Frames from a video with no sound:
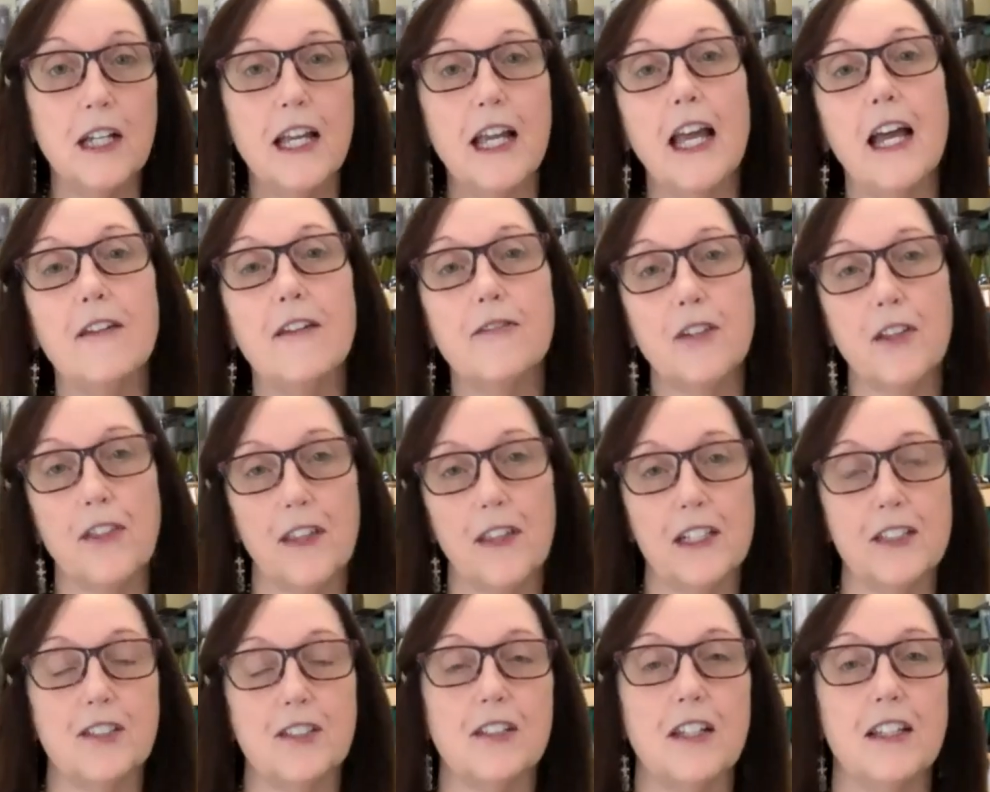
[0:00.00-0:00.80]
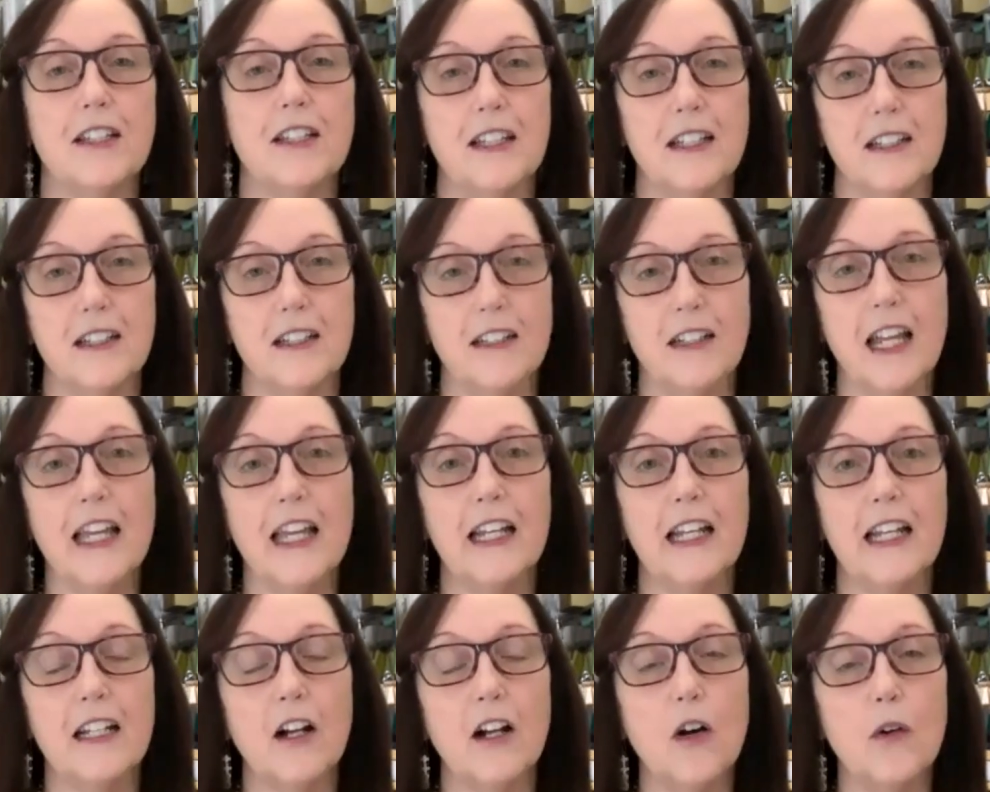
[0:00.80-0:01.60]
Everything's on there, and
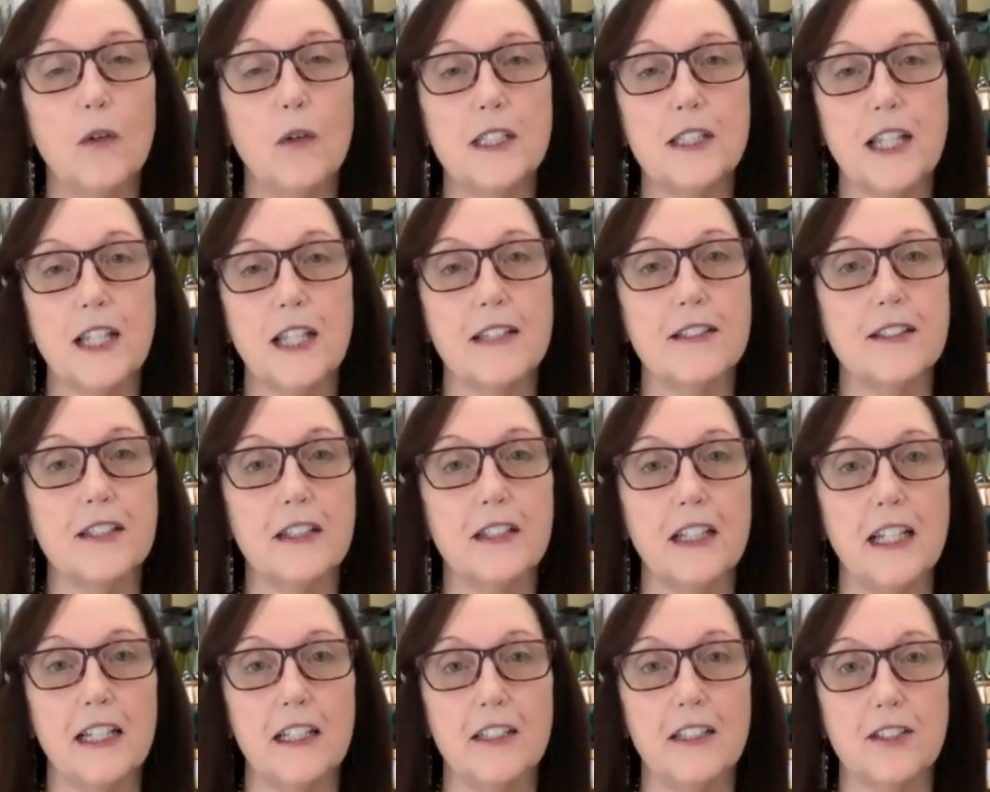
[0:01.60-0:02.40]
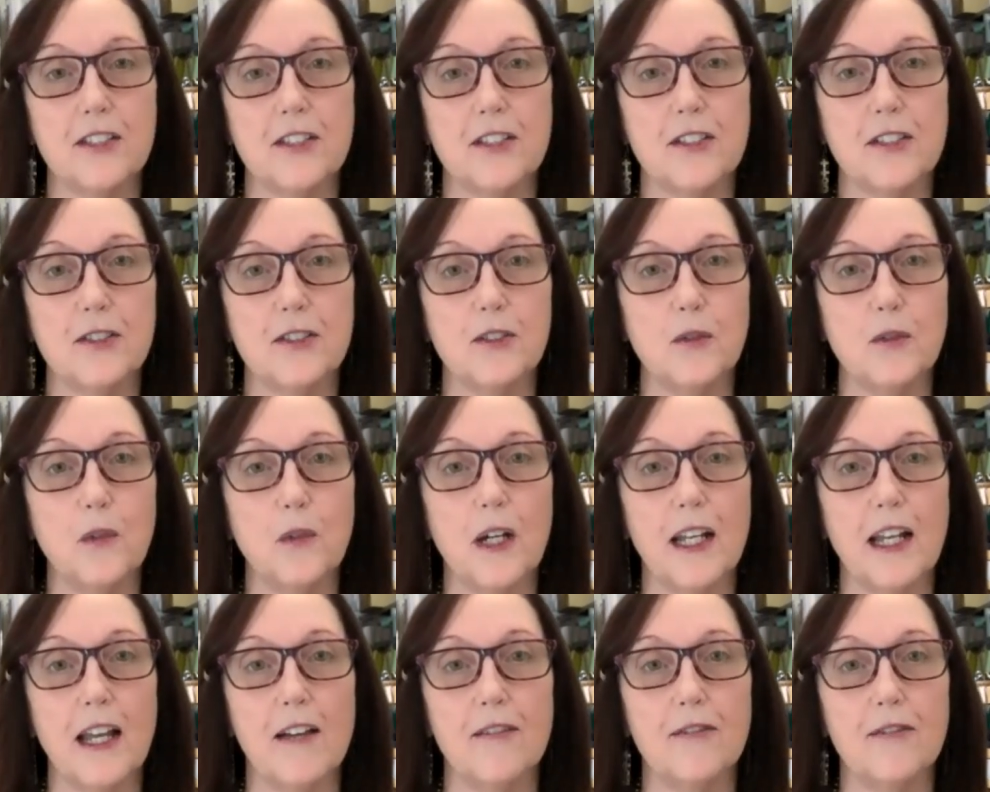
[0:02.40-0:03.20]
it always has links to
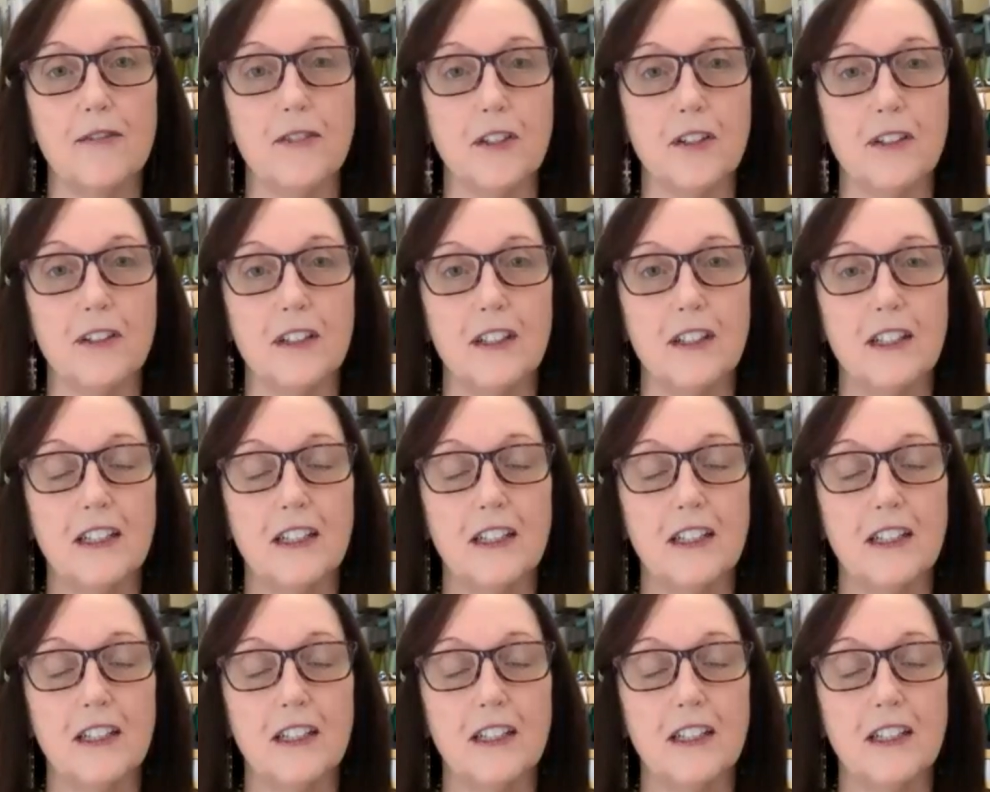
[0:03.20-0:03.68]
whatever,